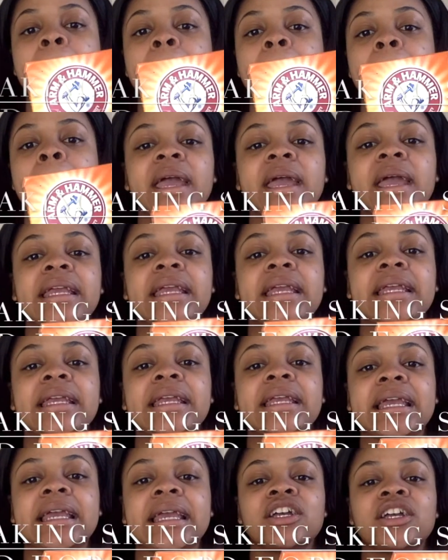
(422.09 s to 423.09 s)

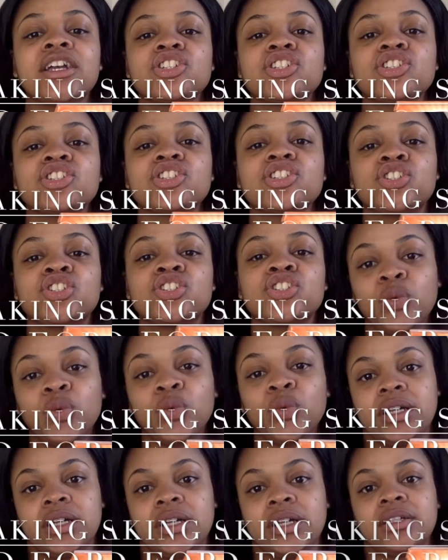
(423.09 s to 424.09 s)
Baking soda.
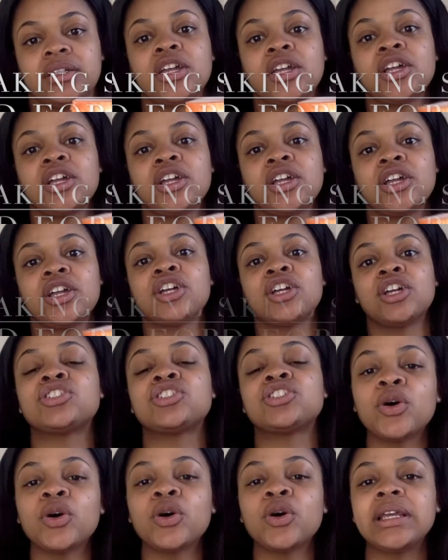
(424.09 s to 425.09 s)

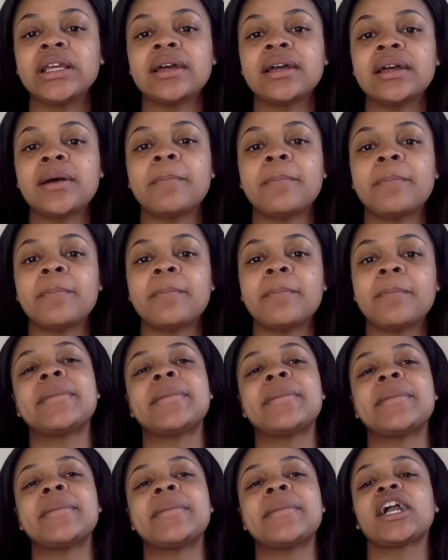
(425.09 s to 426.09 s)
Sodium
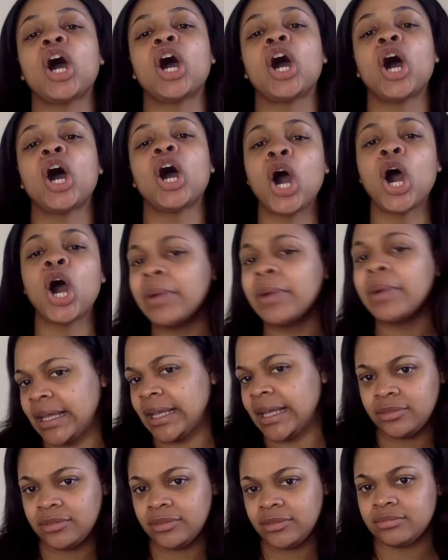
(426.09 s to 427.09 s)

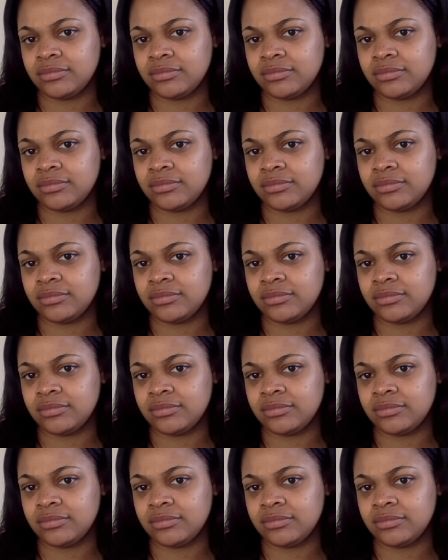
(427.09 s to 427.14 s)
bicarbonate